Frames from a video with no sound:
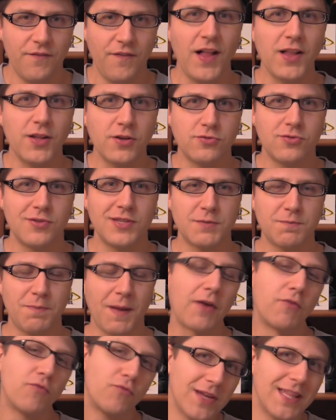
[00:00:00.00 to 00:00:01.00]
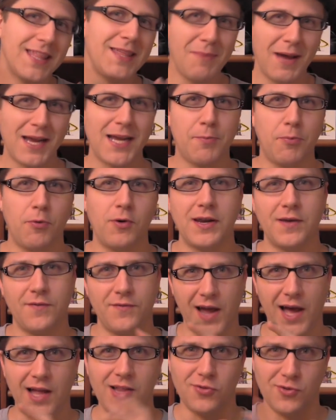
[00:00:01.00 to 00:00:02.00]
follow do this, but I really make a point
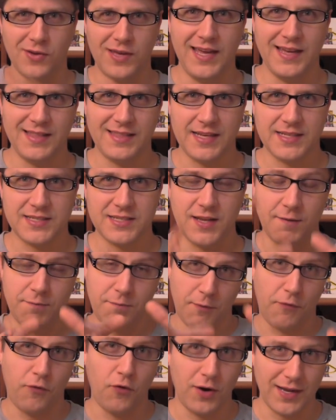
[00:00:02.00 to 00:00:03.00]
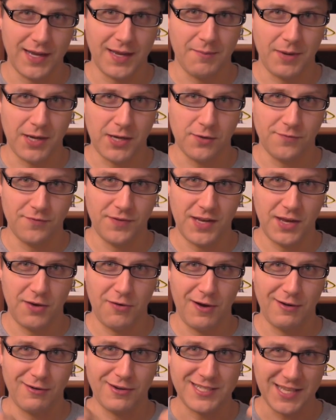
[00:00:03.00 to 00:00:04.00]
of not looking at that stuff before I get my own
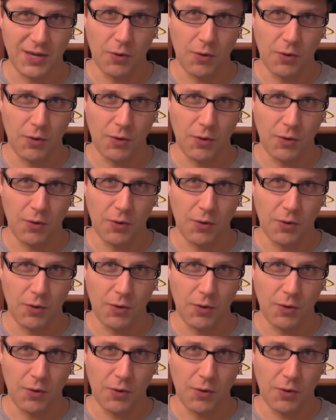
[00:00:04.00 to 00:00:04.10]
video out,